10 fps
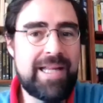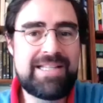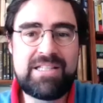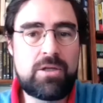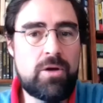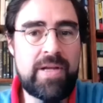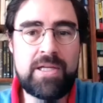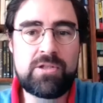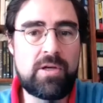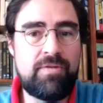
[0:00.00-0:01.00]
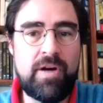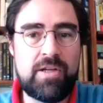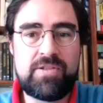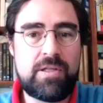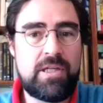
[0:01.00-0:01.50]
but it's going so
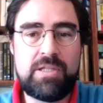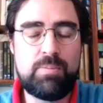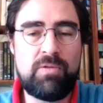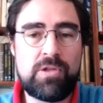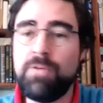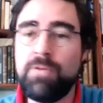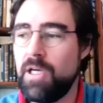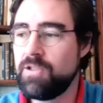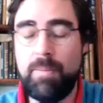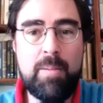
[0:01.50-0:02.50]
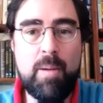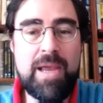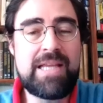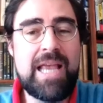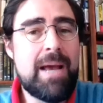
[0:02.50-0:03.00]
fast. It's moving so fast. I'm
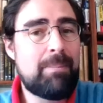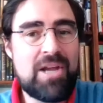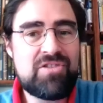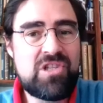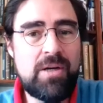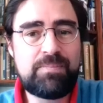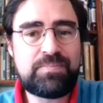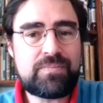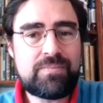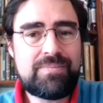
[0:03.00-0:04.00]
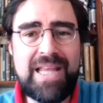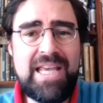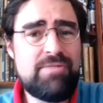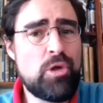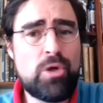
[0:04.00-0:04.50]
amazed. Plus, the
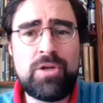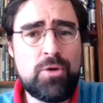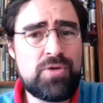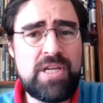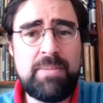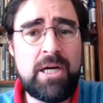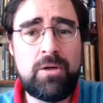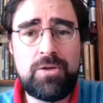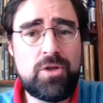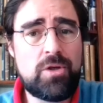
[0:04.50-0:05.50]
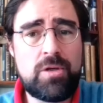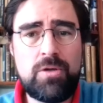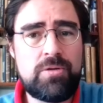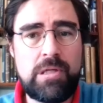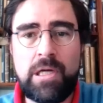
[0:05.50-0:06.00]
if you can use email, you can
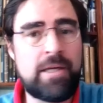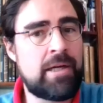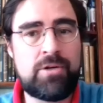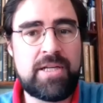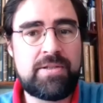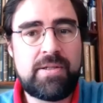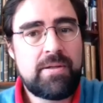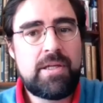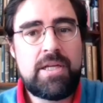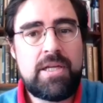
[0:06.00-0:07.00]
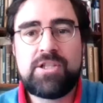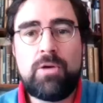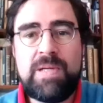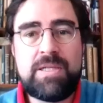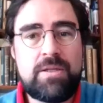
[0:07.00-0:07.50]
use a Lightning address. It's
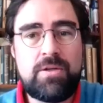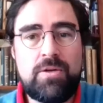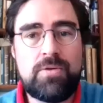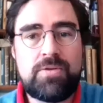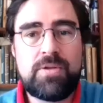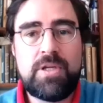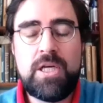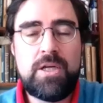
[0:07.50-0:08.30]
so yeah. easy to use.